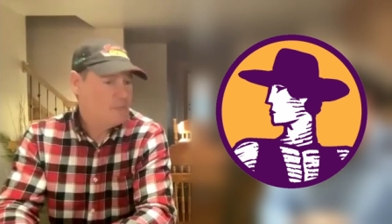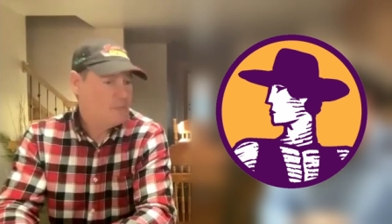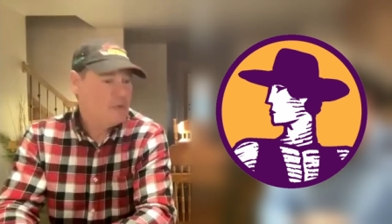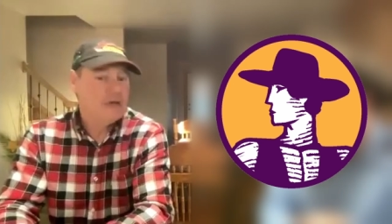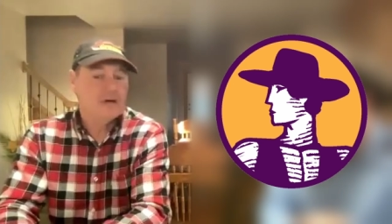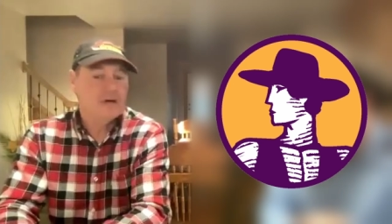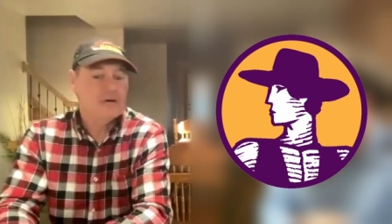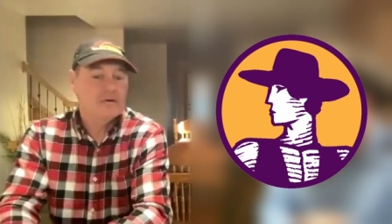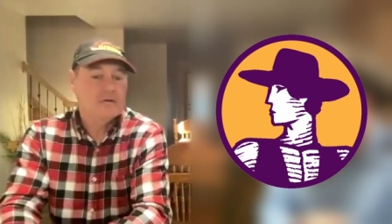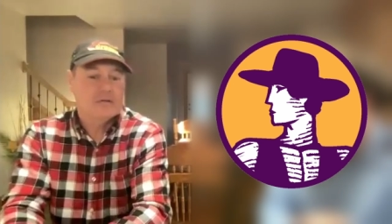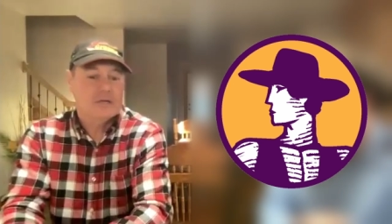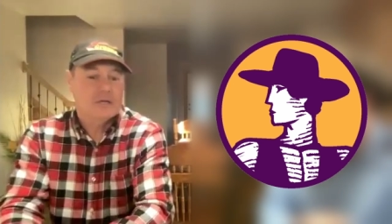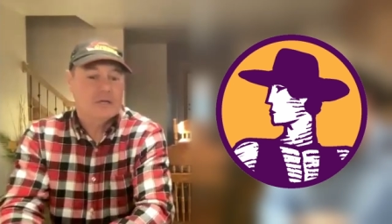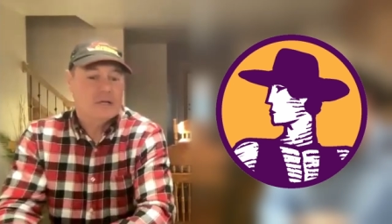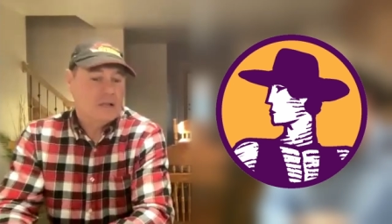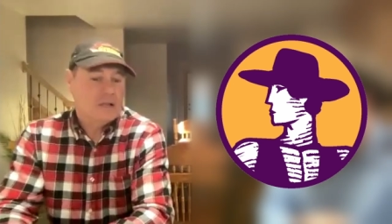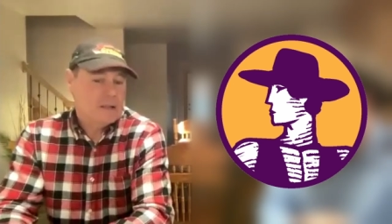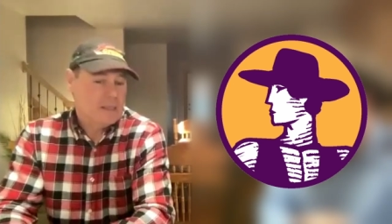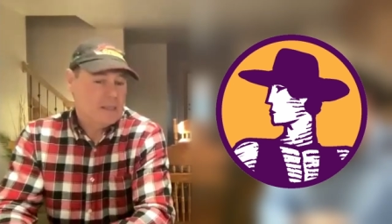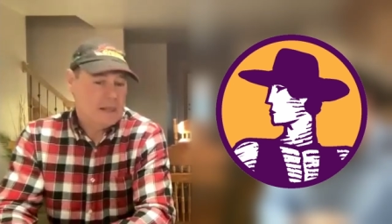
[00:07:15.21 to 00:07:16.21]
an
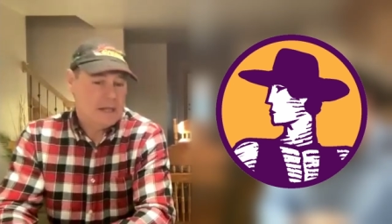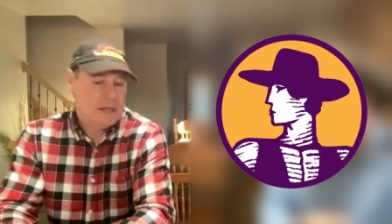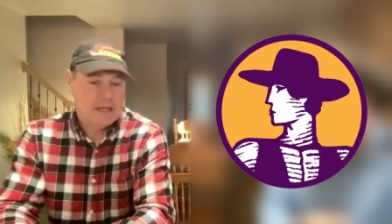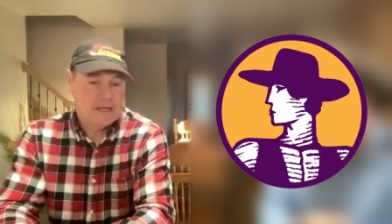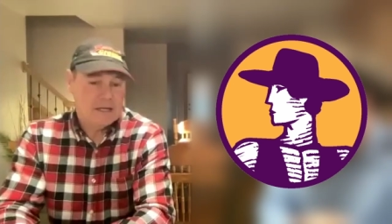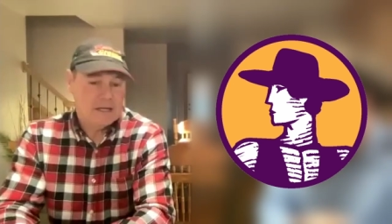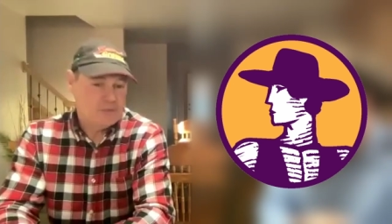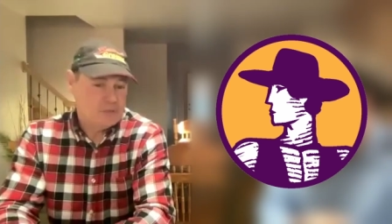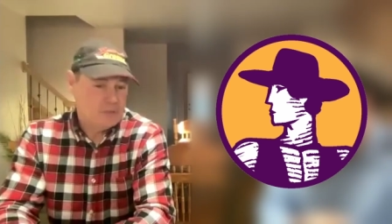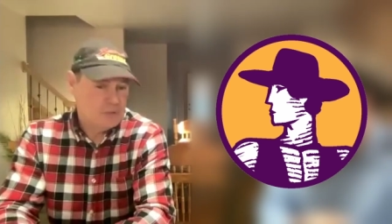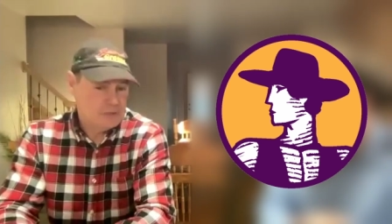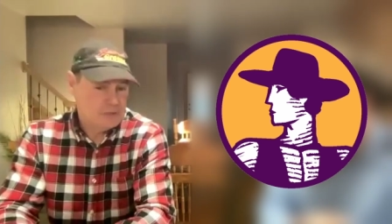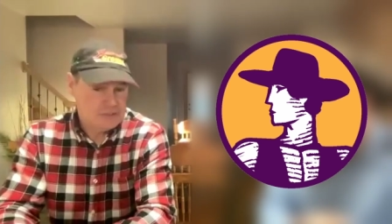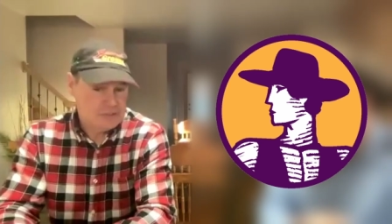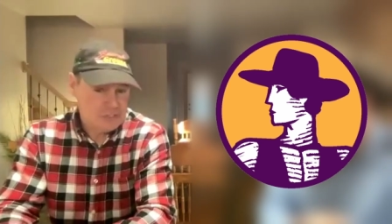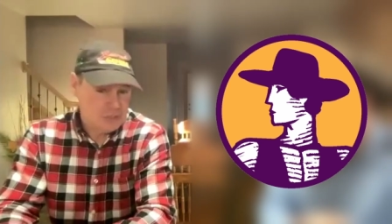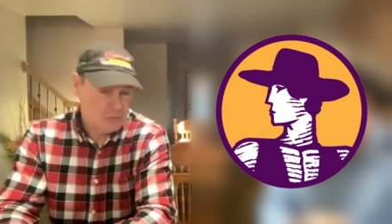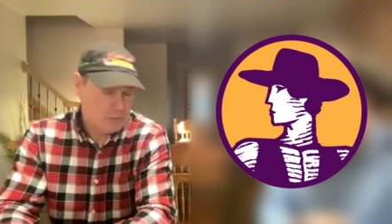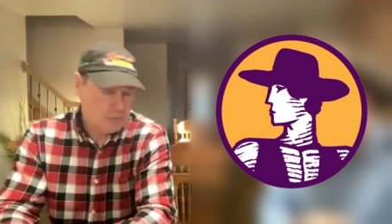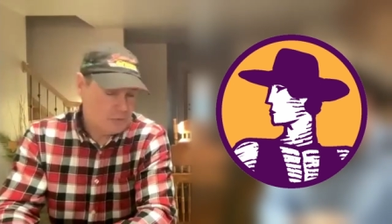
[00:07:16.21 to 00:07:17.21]
email. Hey, I'm doing the
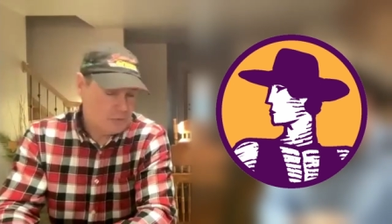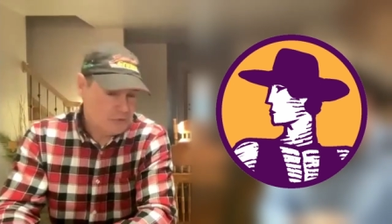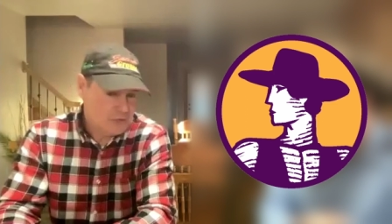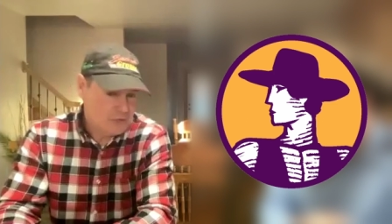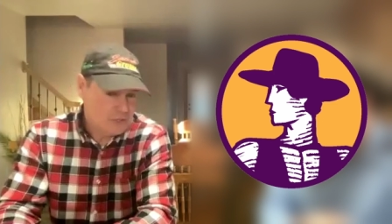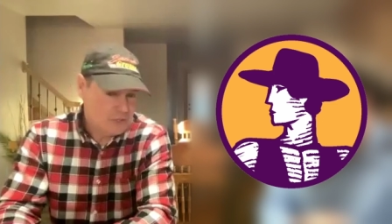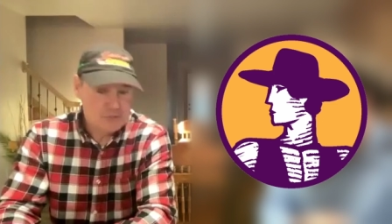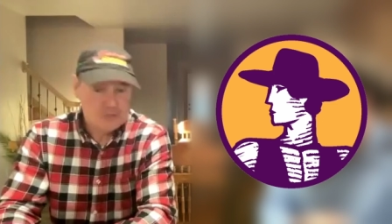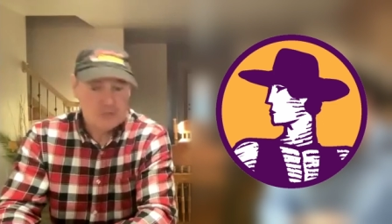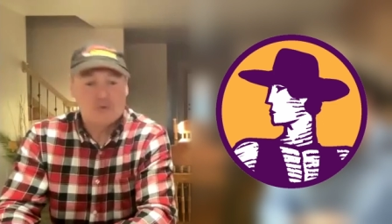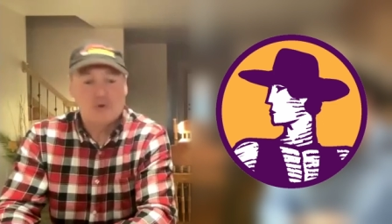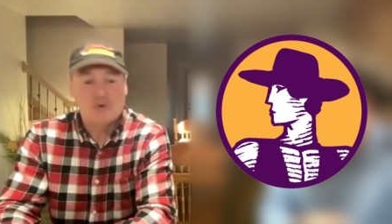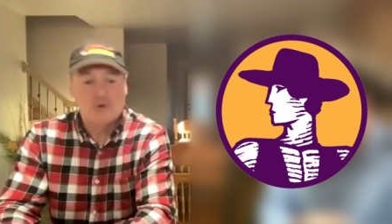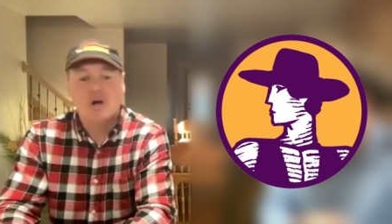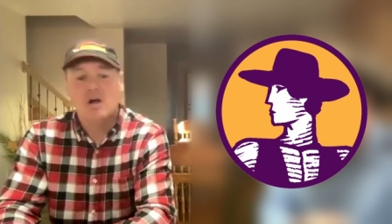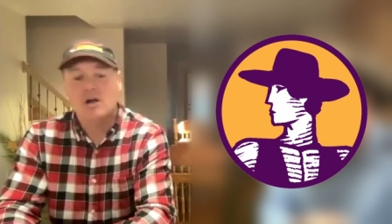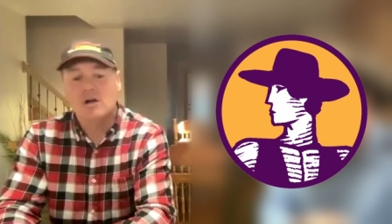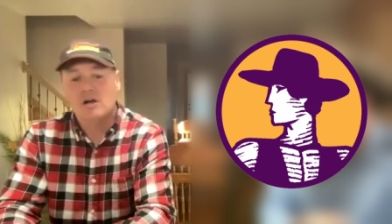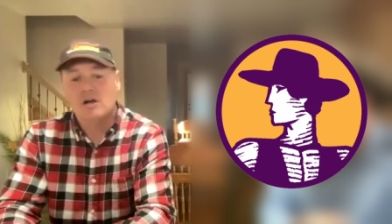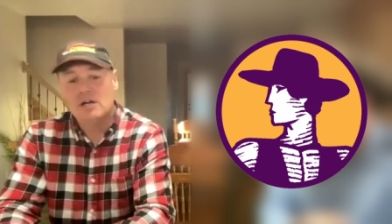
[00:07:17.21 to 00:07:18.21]
similar things you
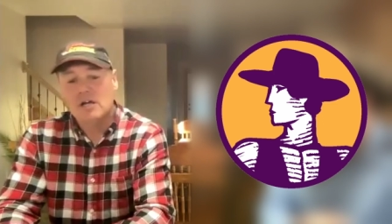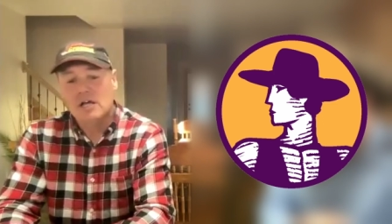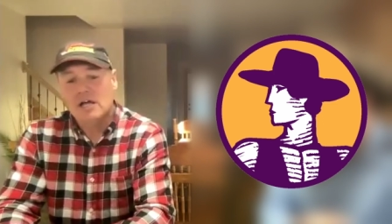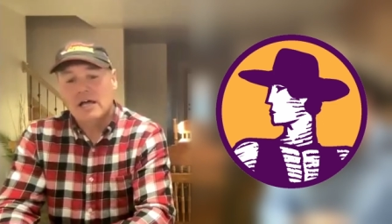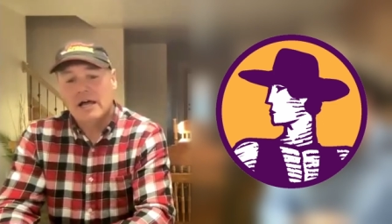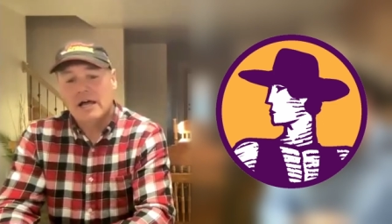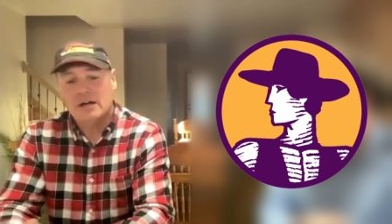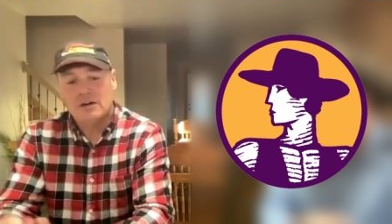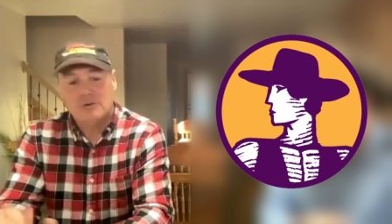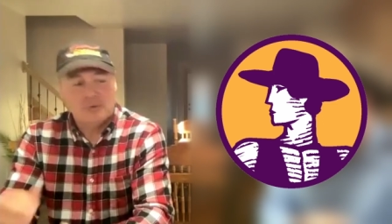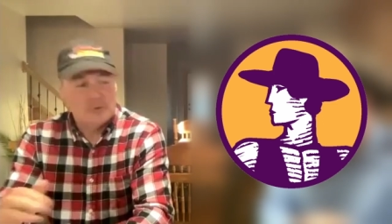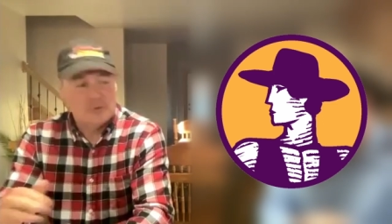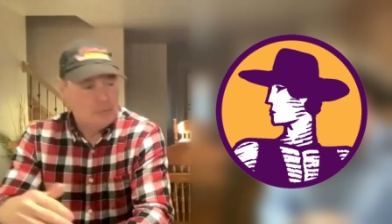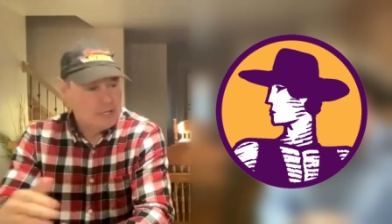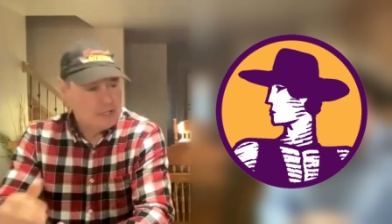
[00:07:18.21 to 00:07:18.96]
are. How can we